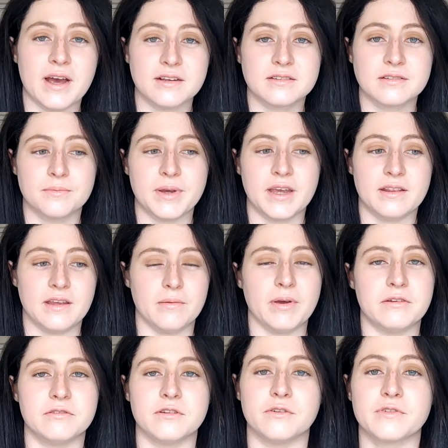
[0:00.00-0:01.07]
estimate the
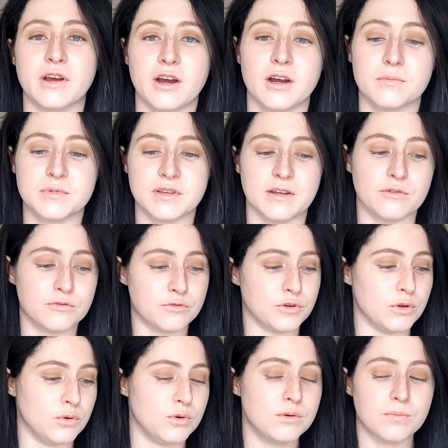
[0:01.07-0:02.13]
amount of carbs in
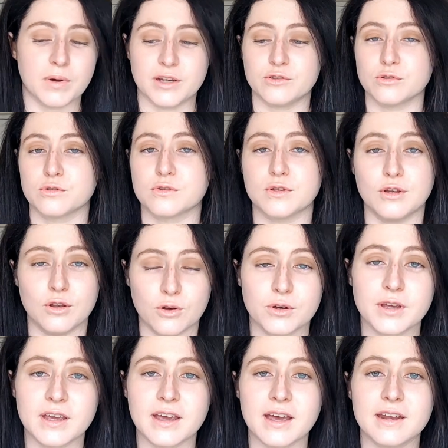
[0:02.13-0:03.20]
food by just
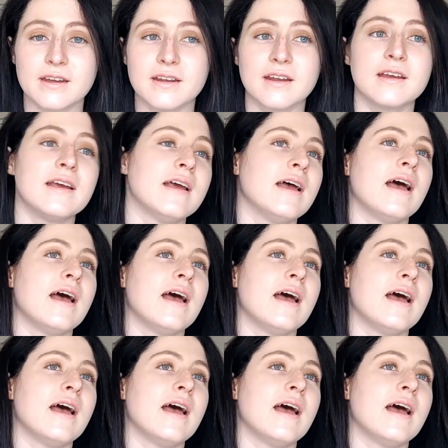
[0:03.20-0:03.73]
looking at it.